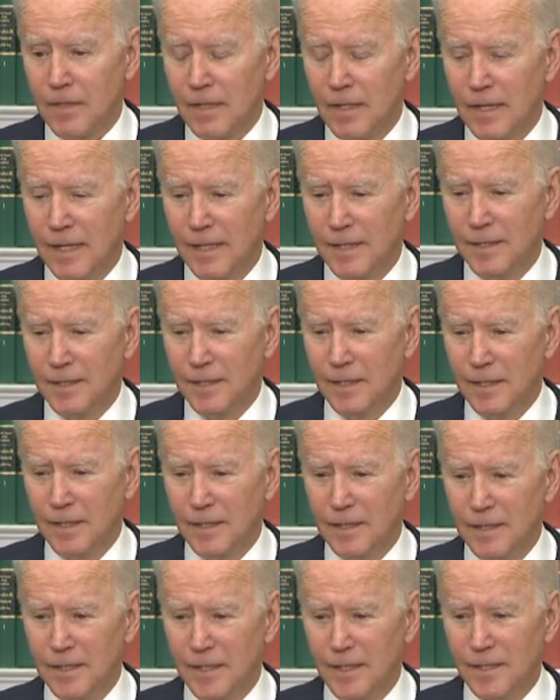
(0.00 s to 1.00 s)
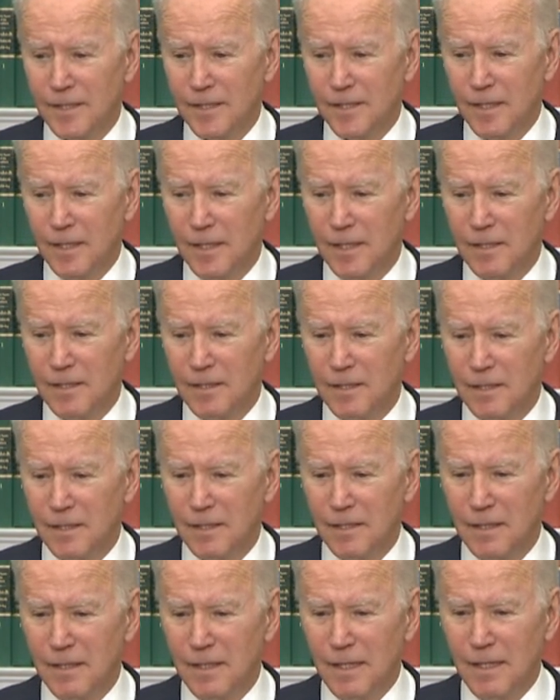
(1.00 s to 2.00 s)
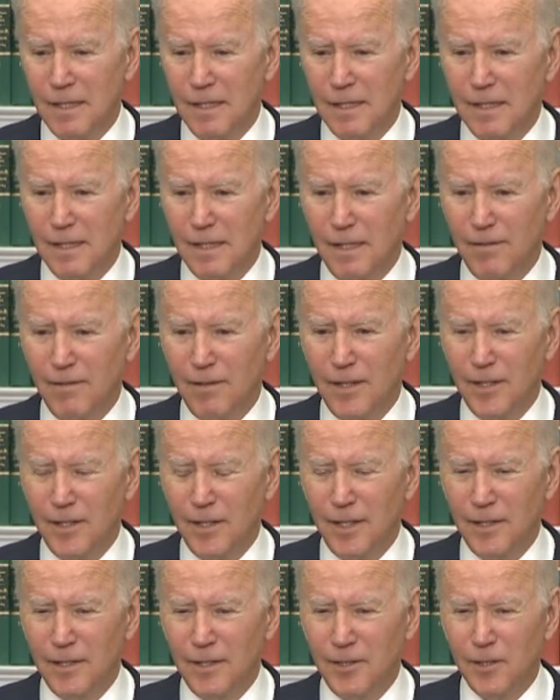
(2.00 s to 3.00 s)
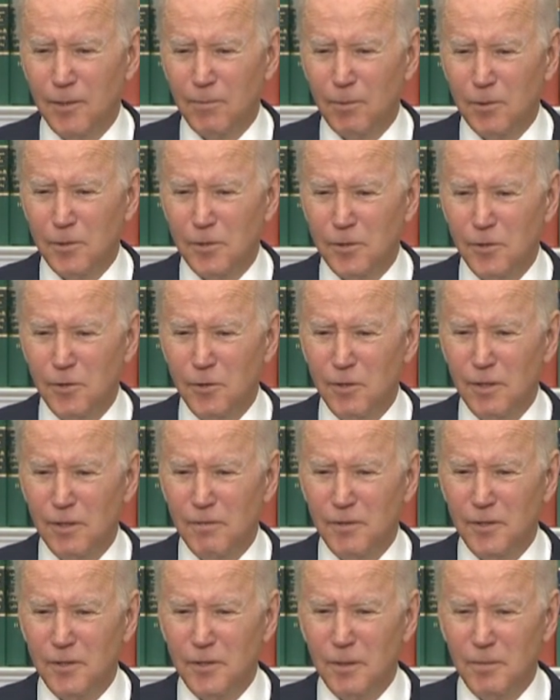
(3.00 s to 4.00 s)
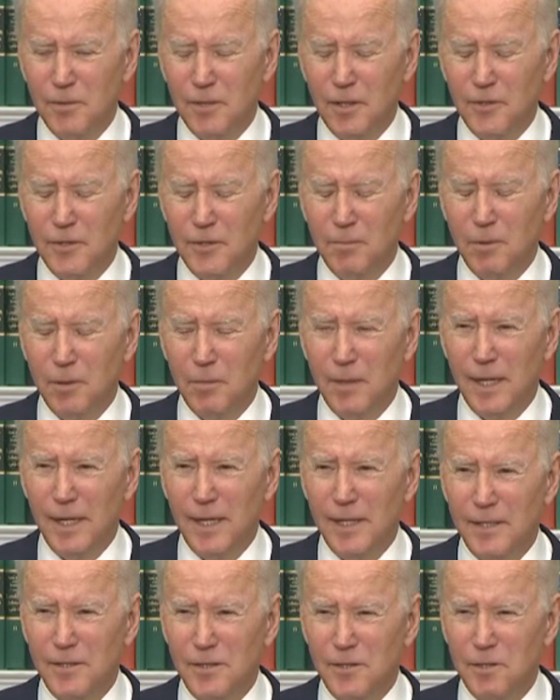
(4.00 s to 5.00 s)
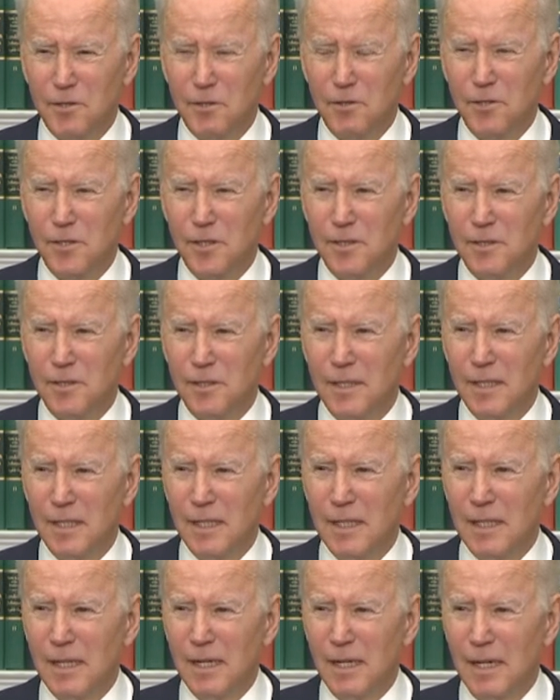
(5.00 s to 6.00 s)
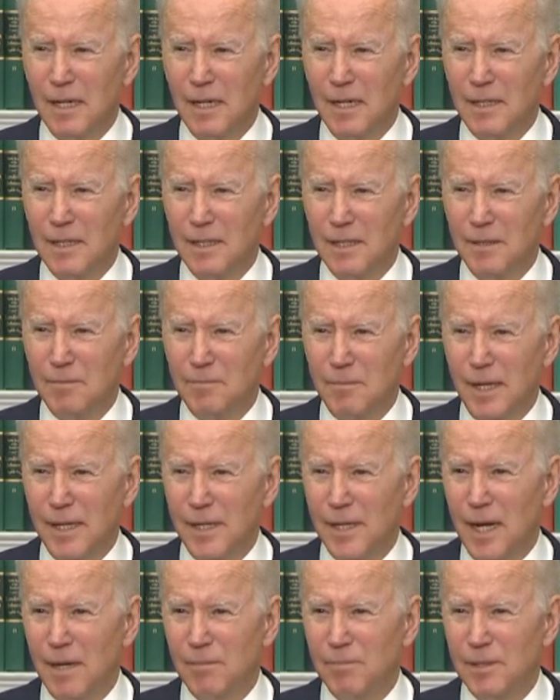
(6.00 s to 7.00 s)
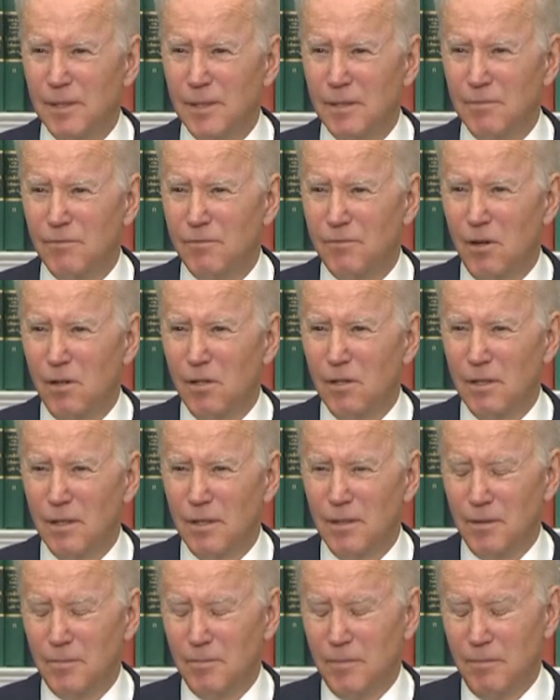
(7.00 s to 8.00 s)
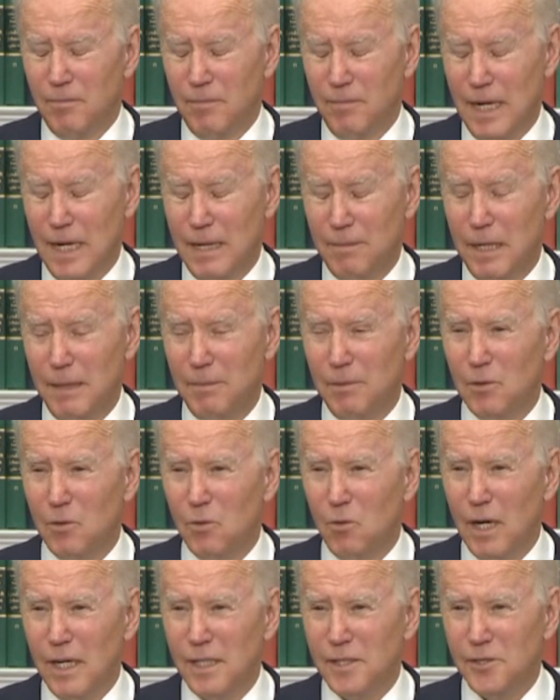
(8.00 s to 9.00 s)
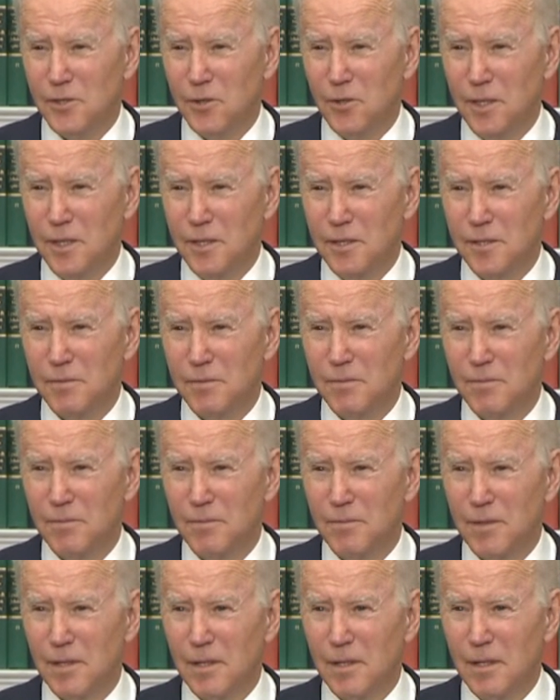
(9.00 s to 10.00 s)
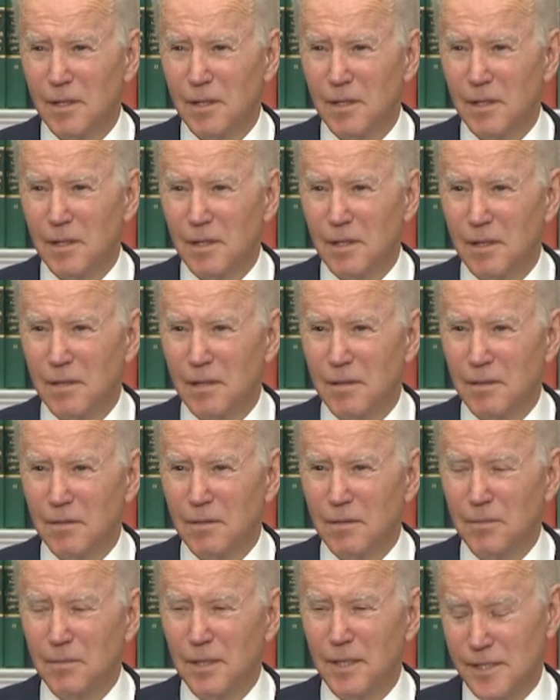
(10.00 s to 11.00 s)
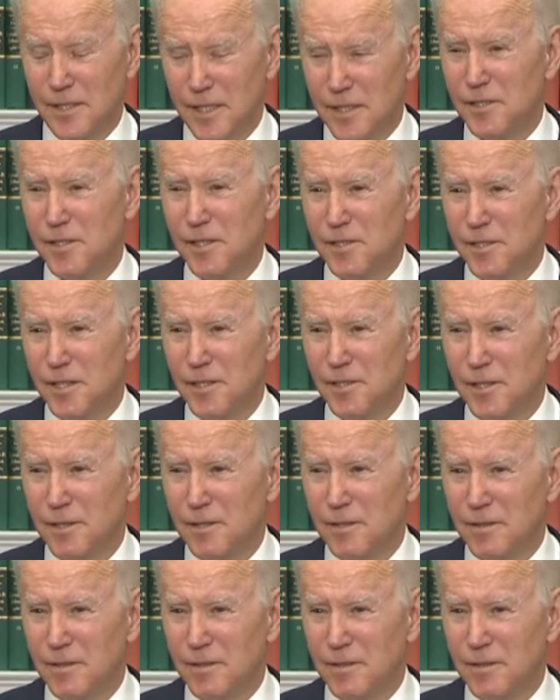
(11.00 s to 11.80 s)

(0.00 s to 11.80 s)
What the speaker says: it's in the pursuit of a diplomatic solution, it may not be it may be the wise choice, but it's his decision.